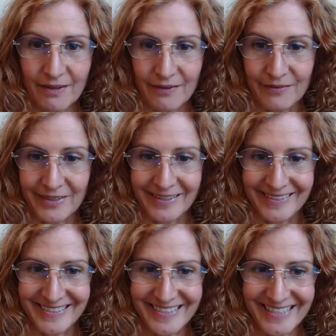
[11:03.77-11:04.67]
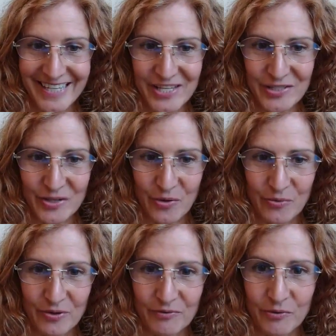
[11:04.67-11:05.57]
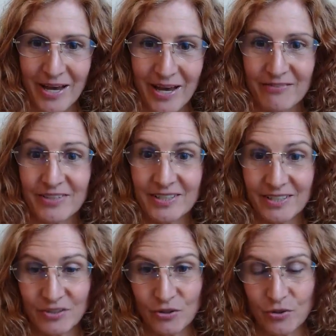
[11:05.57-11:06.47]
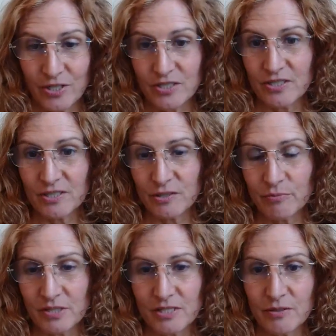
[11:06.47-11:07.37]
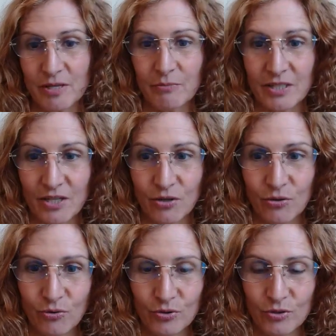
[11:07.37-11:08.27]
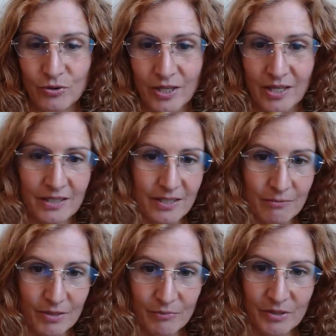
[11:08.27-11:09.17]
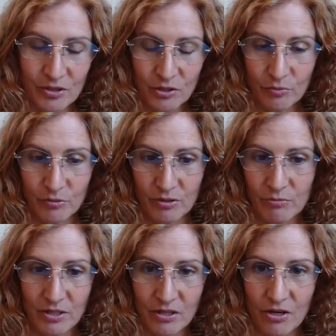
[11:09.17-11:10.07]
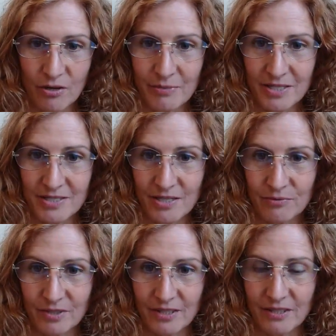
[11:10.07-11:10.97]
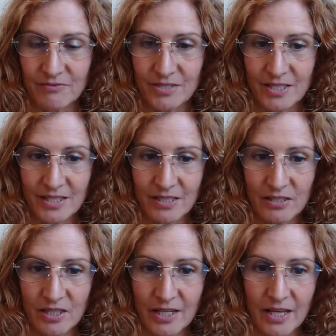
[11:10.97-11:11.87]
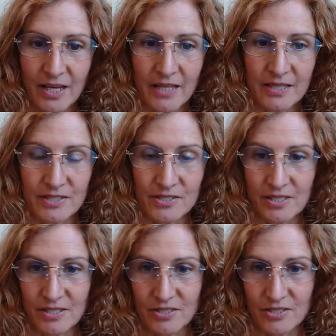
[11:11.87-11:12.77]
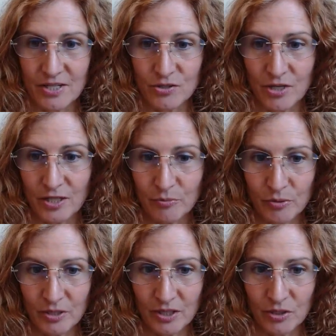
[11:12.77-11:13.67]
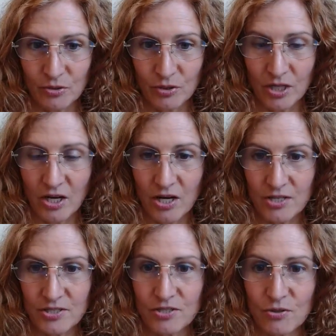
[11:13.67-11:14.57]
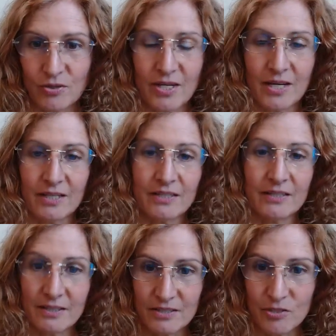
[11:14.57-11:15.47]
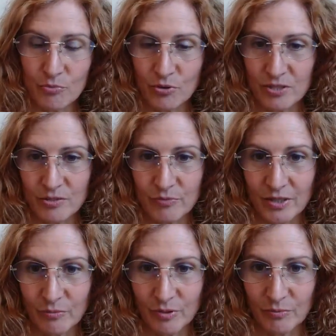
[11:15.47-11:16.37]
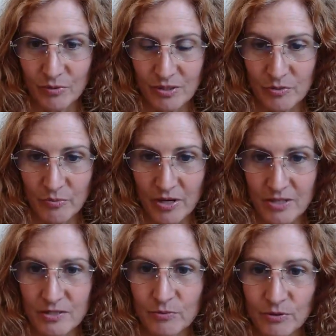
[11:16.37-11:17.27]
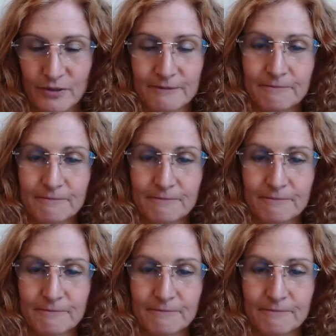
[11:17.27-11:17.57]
All right, so if you have any other questions, please let me know. You can email me, you can put them in the comments. I'd really love to hear. I try to put low cost so that I can support as many people as possible.